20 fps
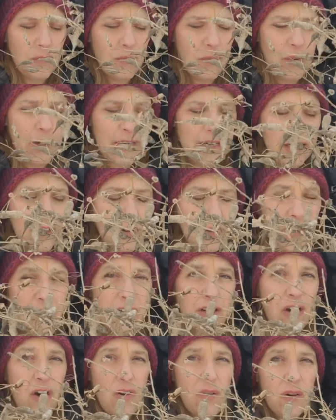What can you
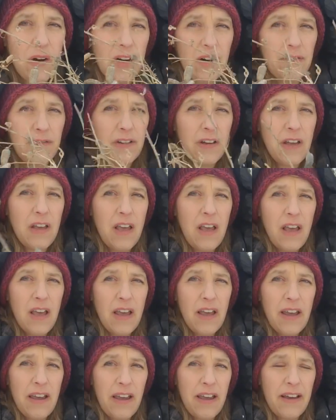let go of?
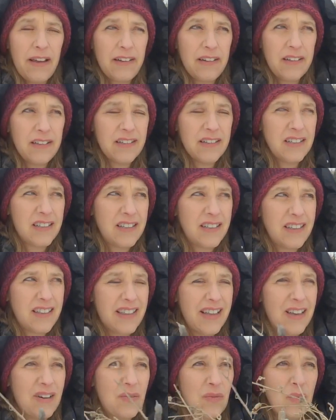And
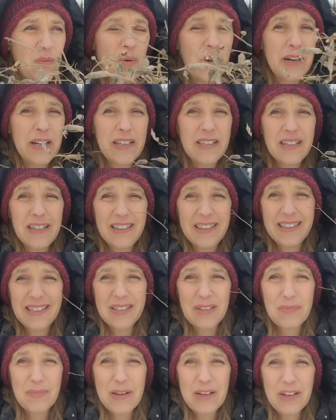then what is it
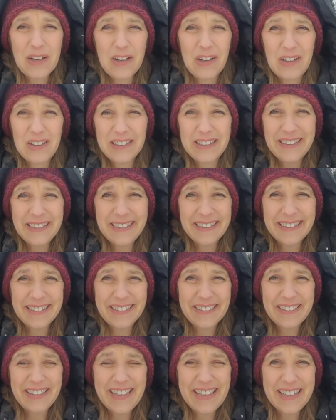that's being called
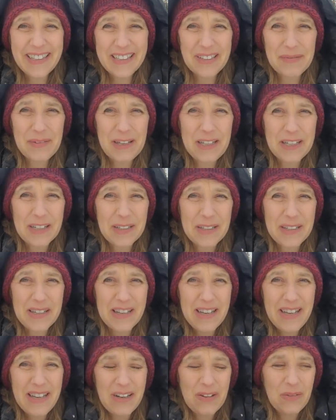in, right? Because
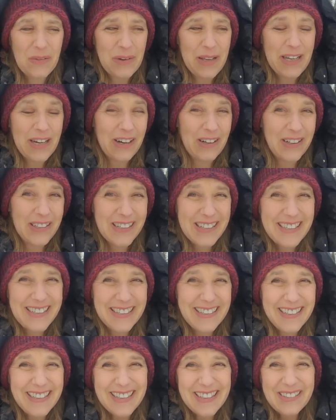we are
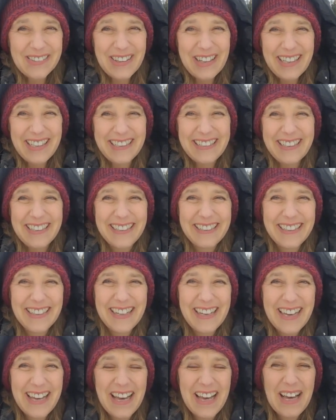seeds, right?
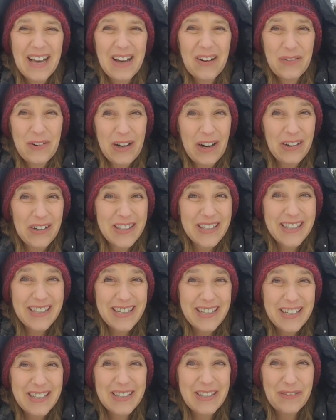We are
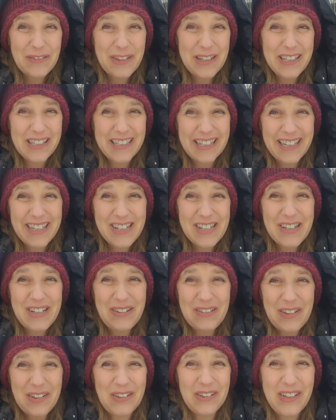seeds of the
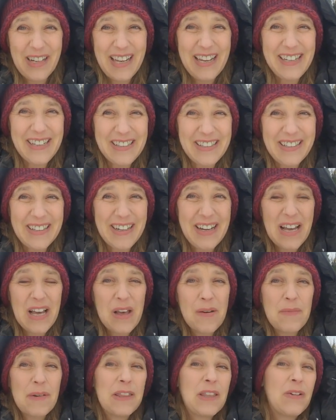intention of the Creator,
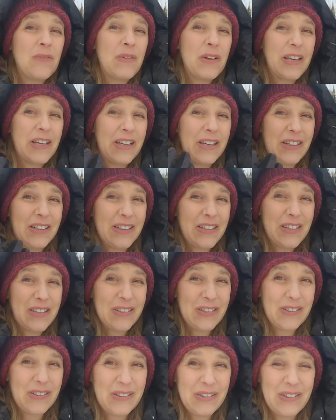but then we can
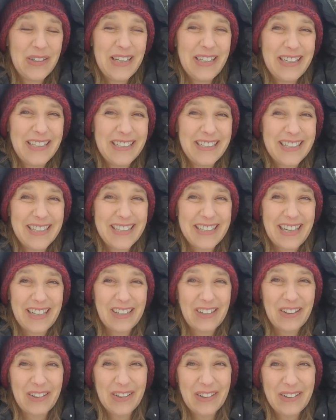also
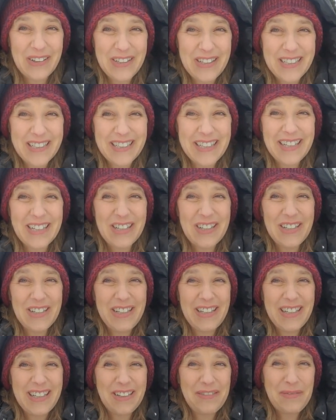set our own
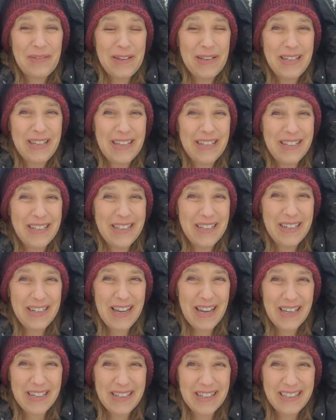intention in,
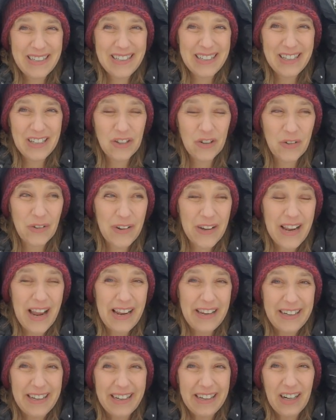in, in
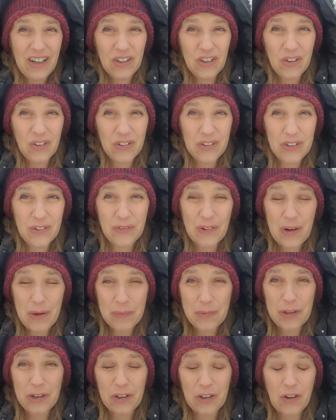creating our own
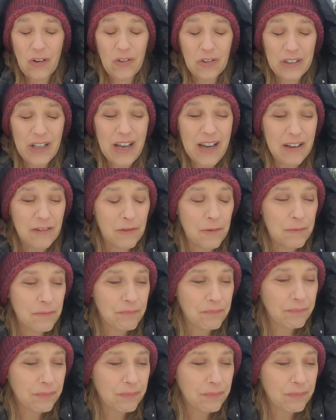environment and our own life.